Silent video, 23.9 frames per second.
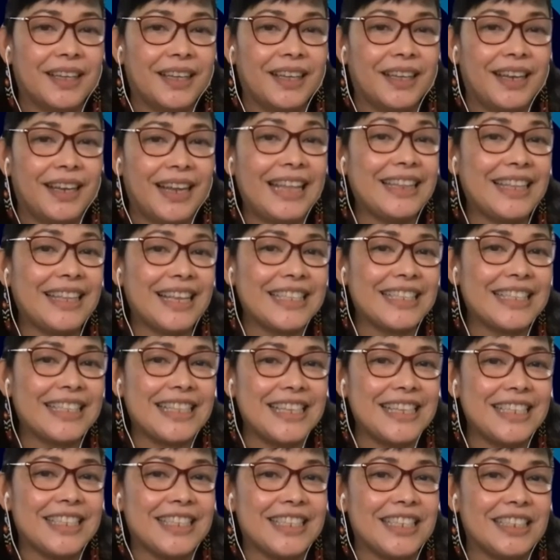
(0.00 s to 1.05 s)
let us
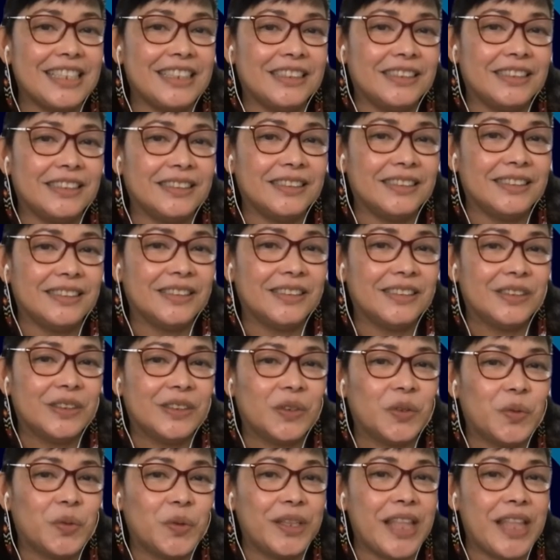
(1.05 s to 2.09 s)
listen
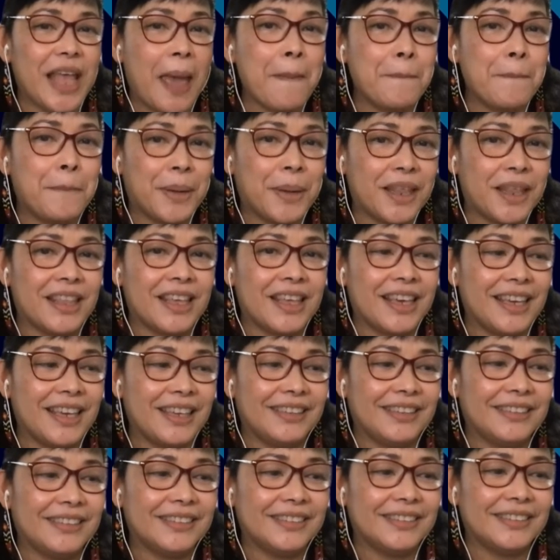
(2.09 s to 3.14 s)
with empathy.
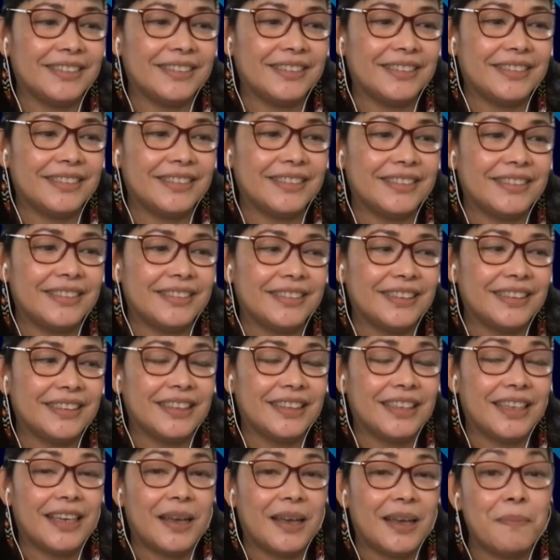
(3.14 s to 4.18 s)

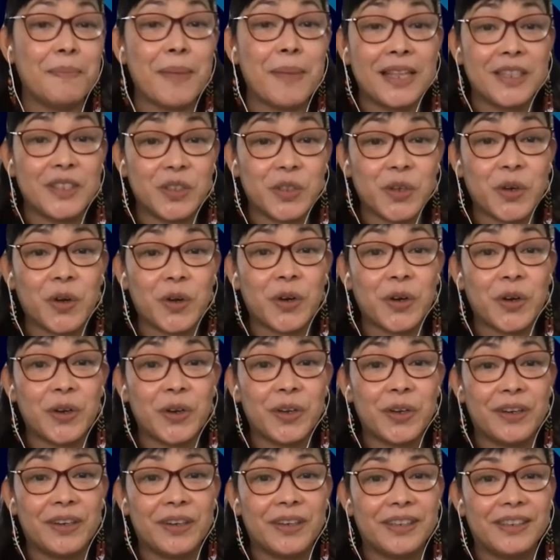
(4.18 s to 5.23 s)
Mentor
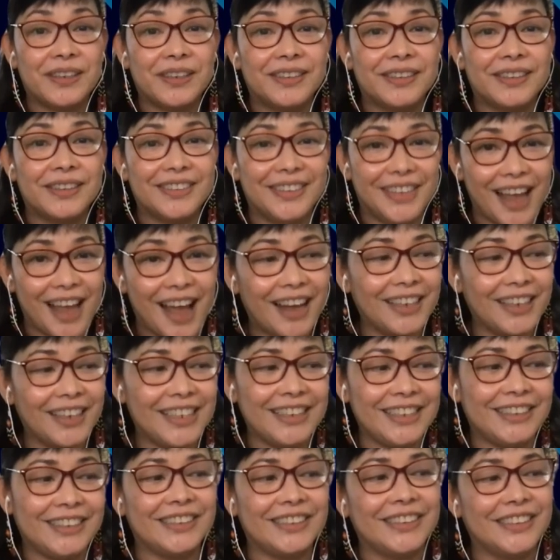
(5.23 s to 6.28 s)
young
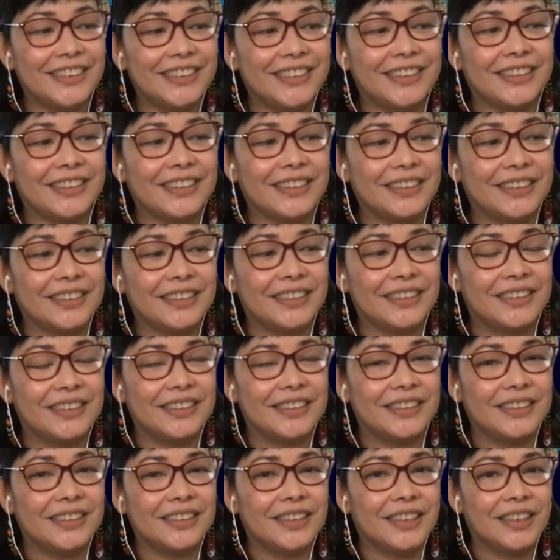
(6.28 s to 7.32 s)
leaders,
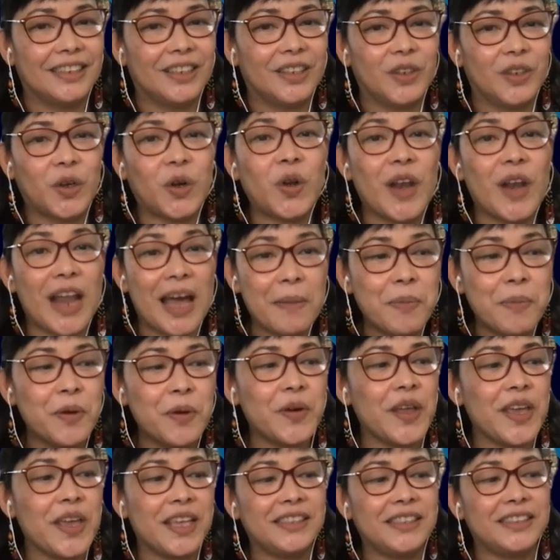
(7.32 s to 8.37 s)

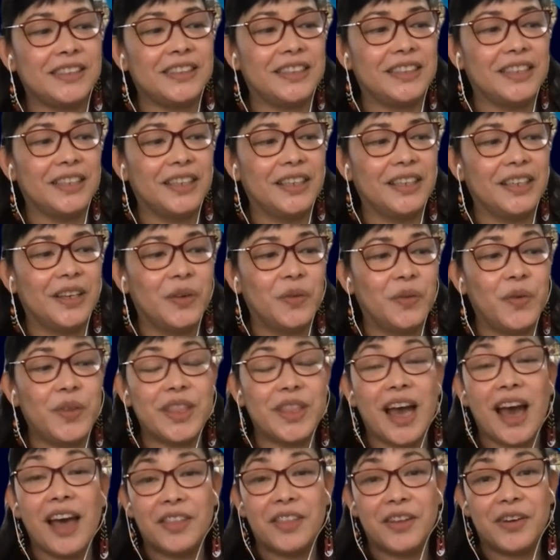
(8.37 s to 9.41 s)
collaborate with
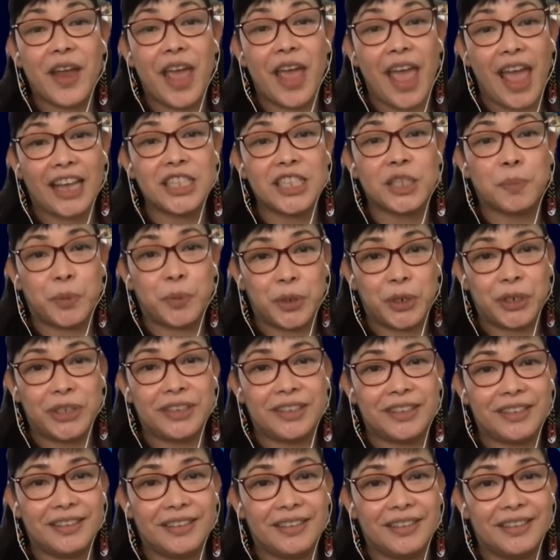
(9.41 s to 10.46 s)
other
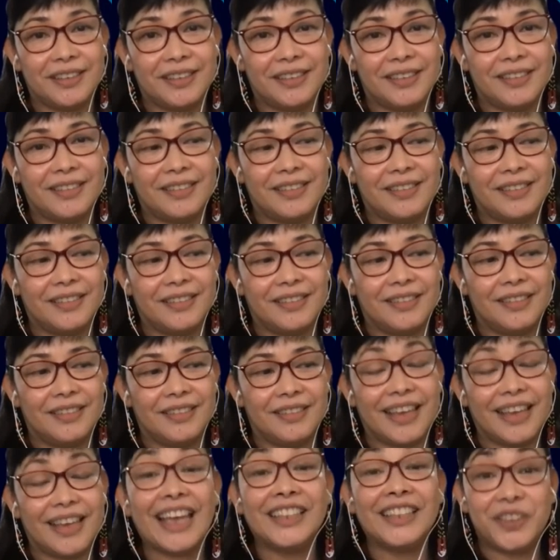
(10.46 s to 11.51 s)
experts,
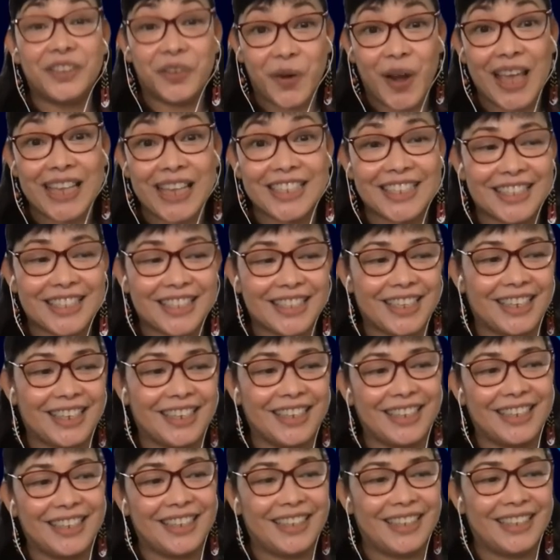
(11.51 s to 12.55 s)
and rest.
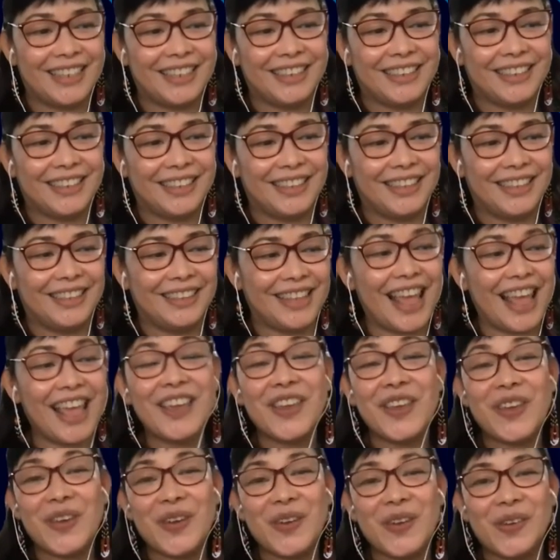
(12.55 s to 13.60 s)

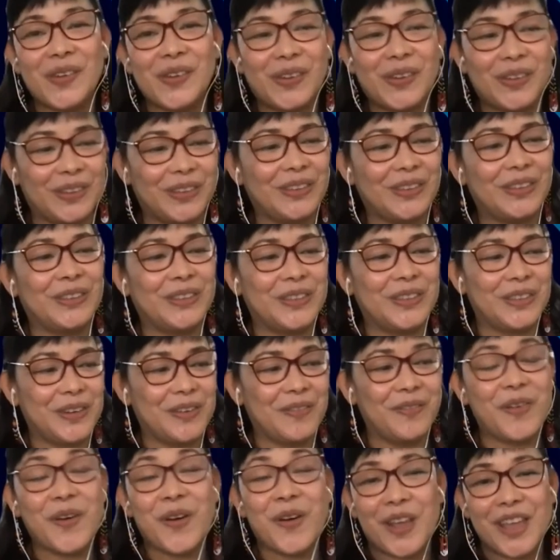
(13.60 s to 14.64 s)
Thank you
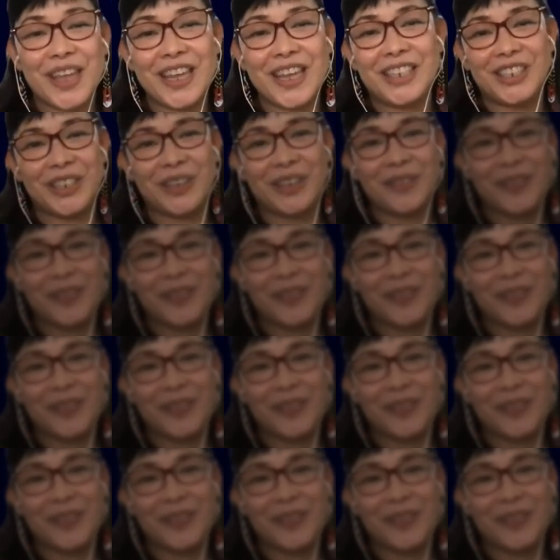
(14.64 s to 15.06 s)
for each of